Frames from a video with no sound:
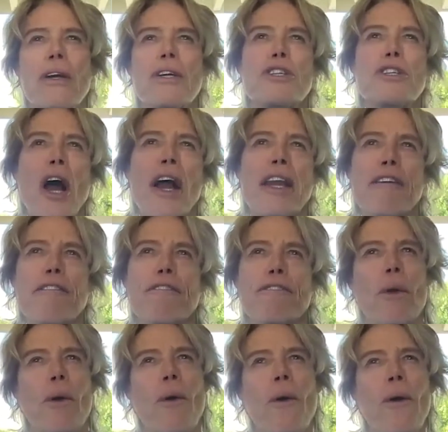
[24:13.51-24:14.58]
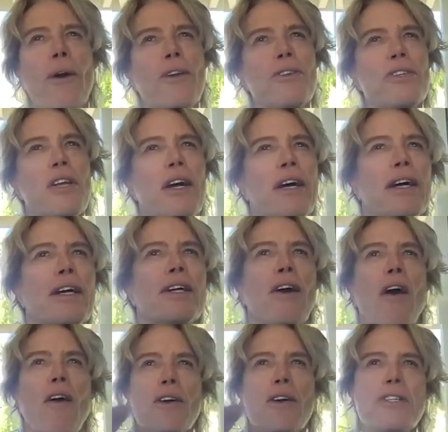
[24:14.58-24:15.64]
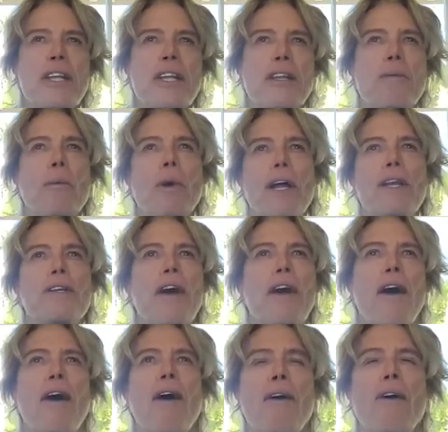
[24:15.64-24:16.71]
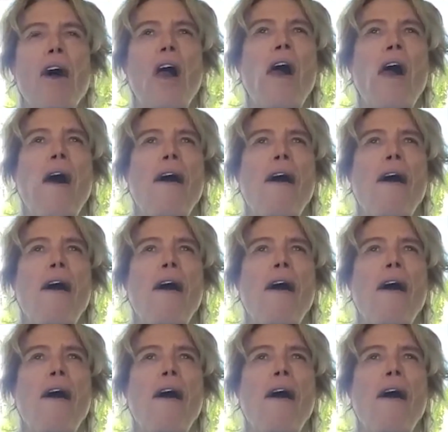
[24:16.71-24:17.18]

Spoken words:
shiny floors, cars in the window,